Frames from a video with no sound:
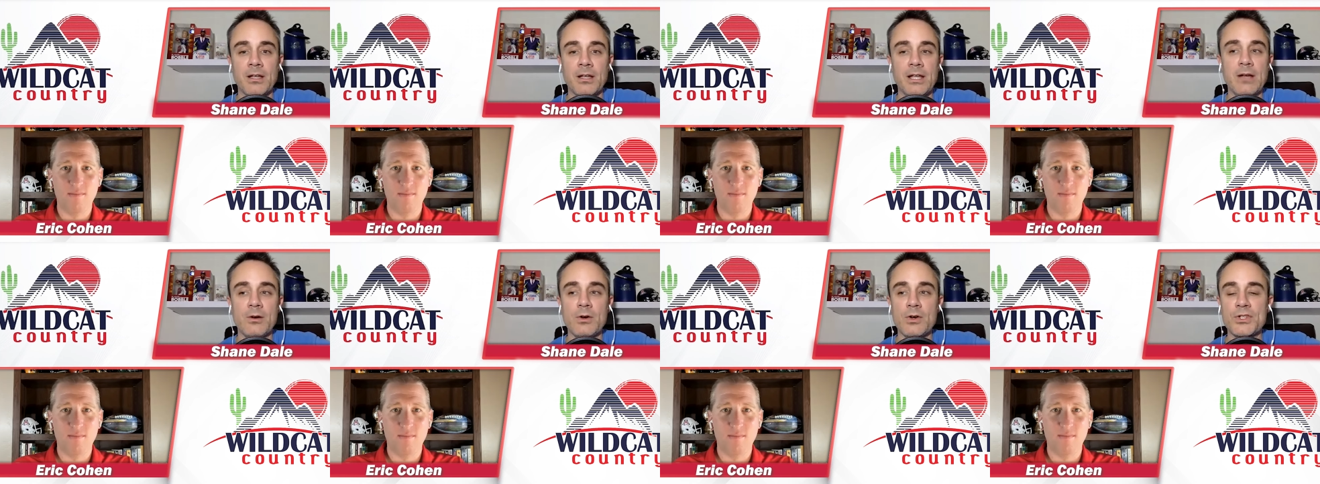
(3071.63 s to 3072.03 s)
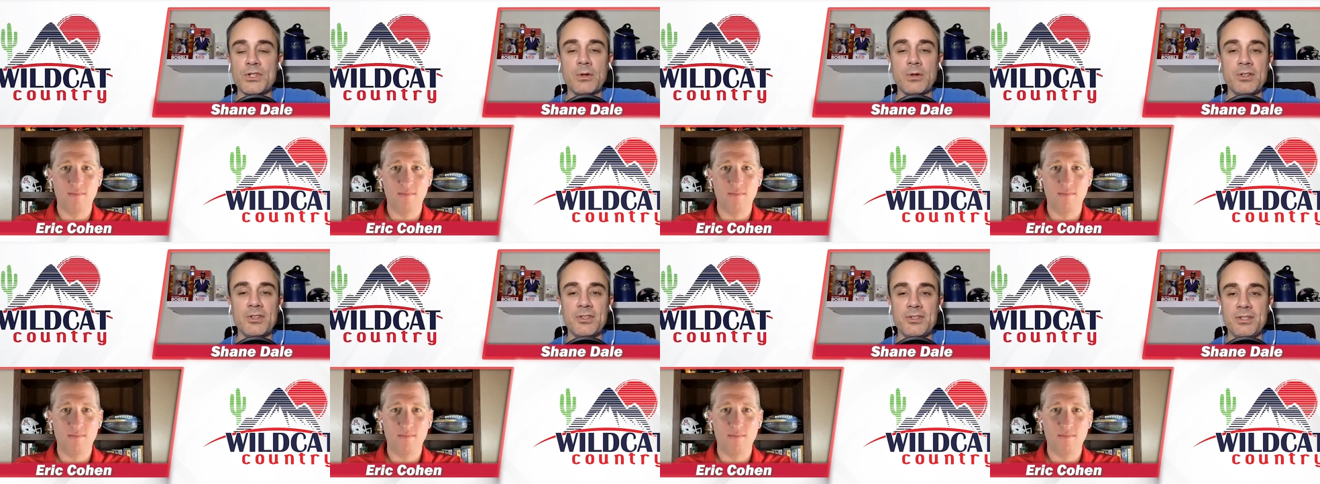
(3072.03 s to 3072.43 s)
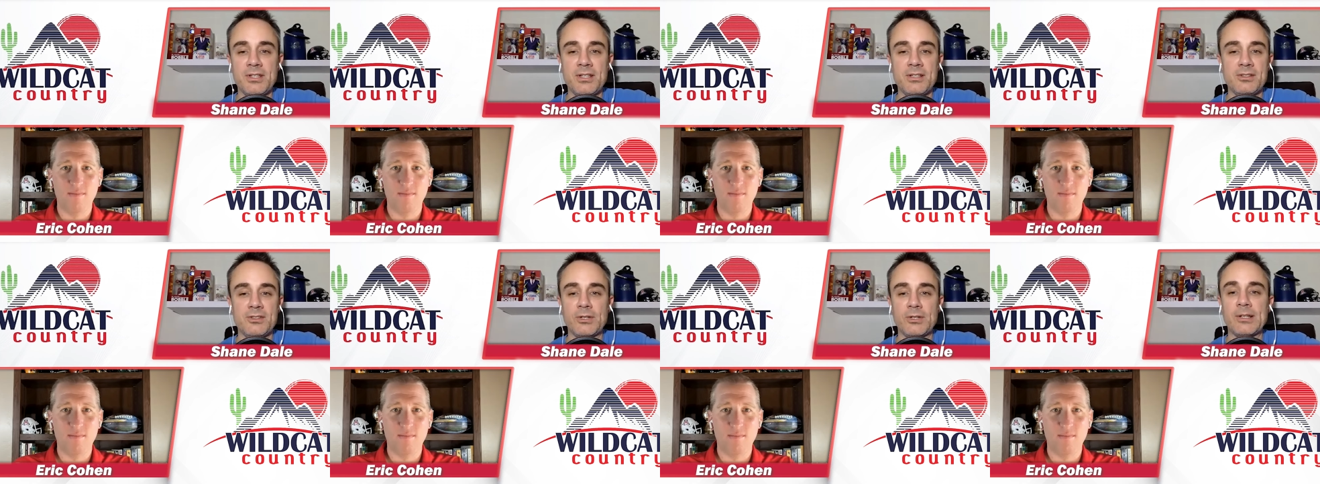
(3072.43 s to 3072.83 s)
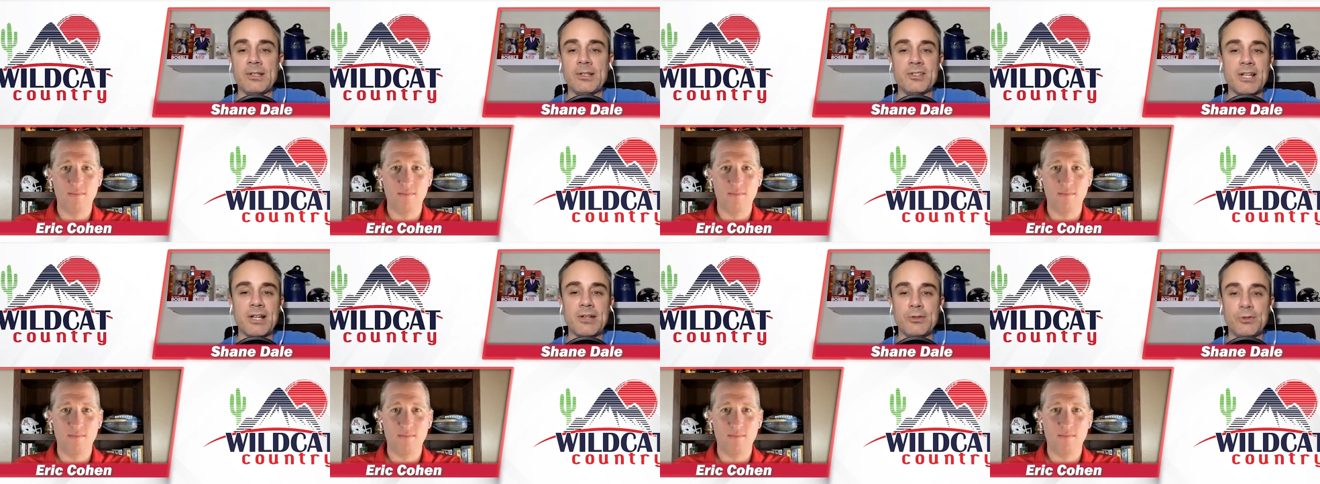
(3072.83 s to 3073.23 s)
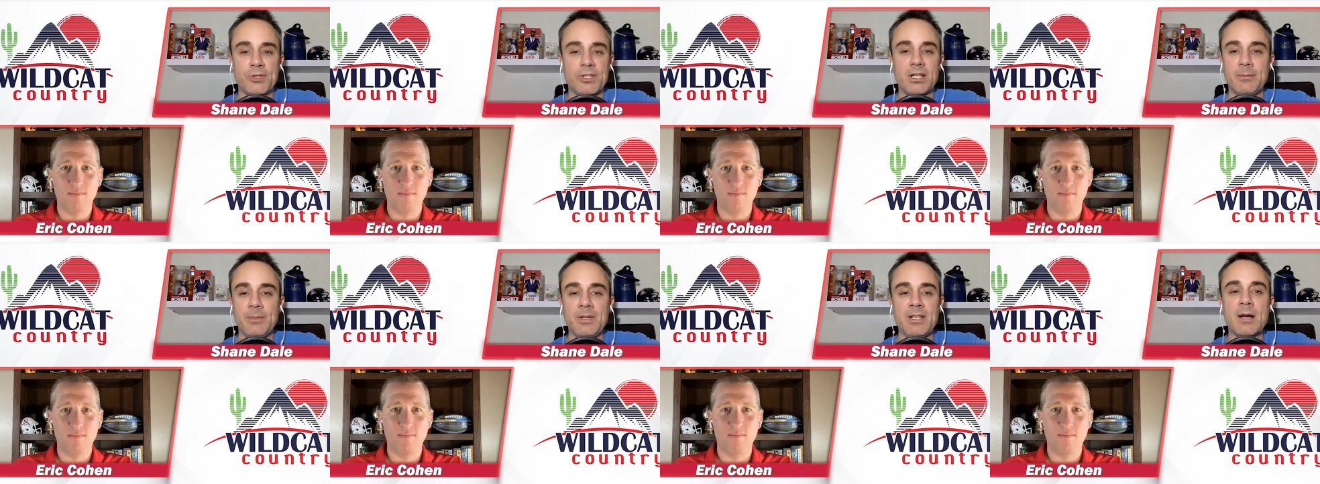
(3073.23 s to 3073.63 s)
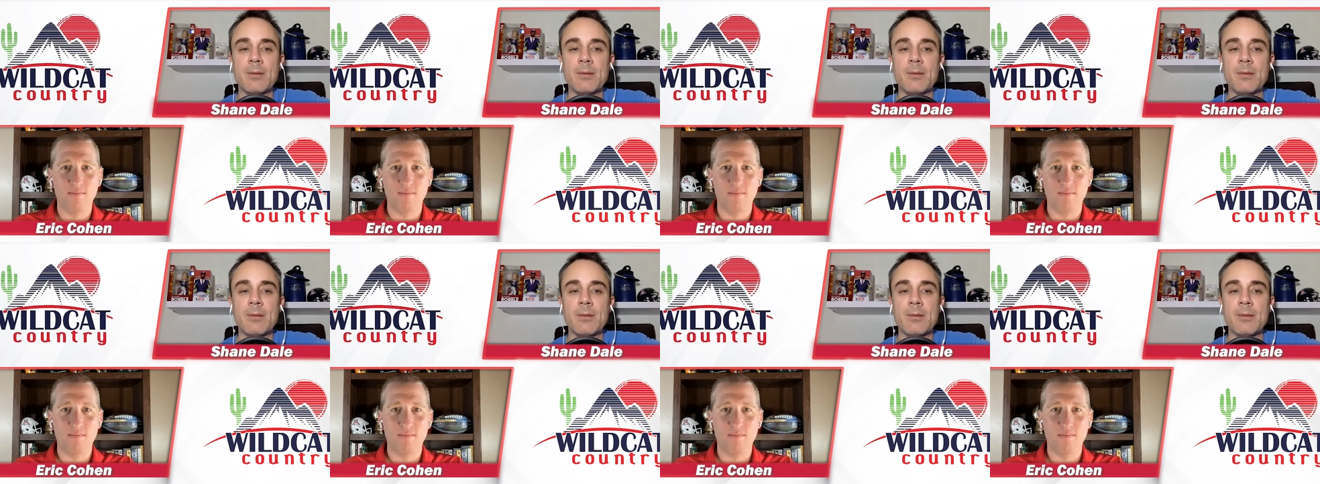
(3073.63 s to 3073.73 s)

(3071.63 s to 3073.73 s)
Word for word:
Speaker 1: Arizona's strength of schedule is going to be